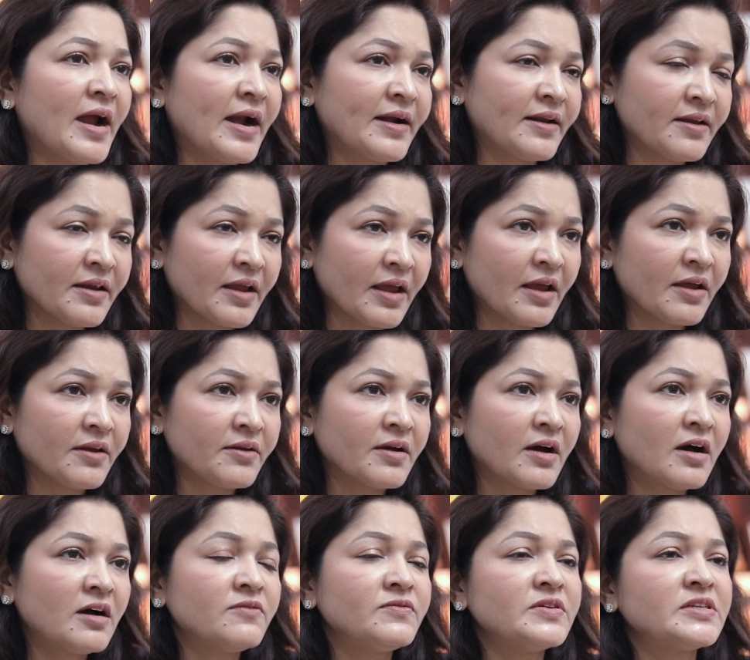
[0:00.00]
at an
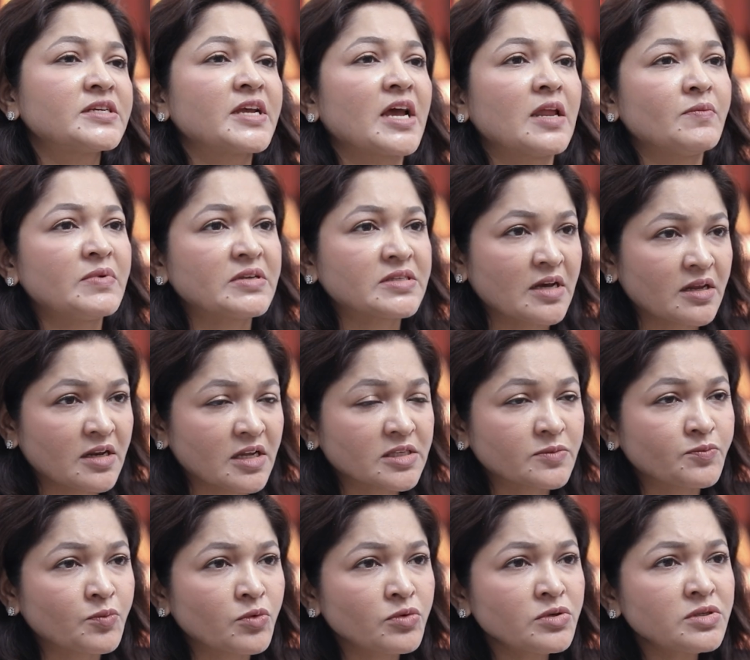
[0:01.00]
area which can be sun
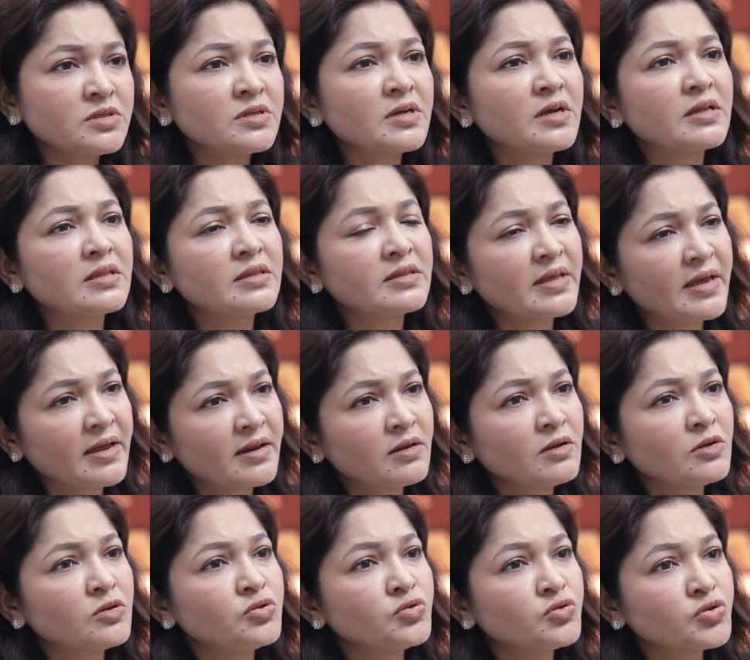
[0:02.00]
exposed, then
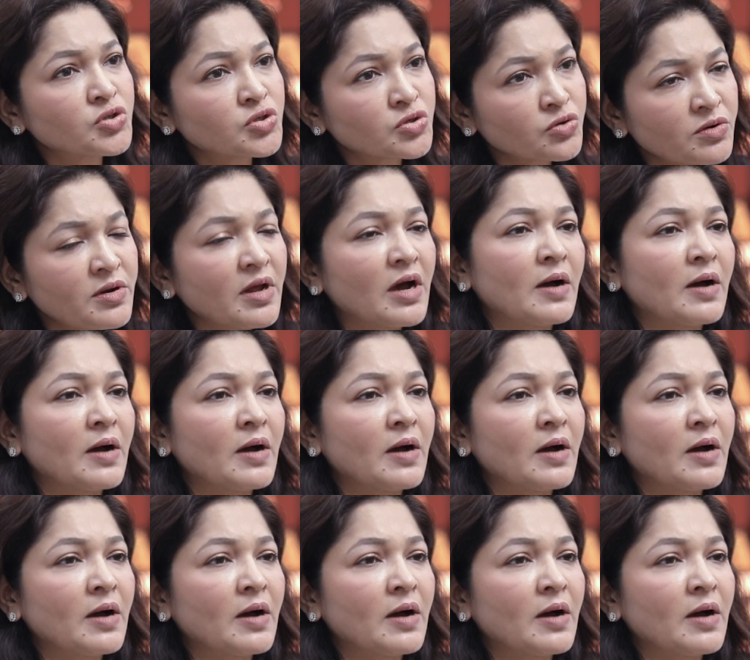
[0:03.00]
you should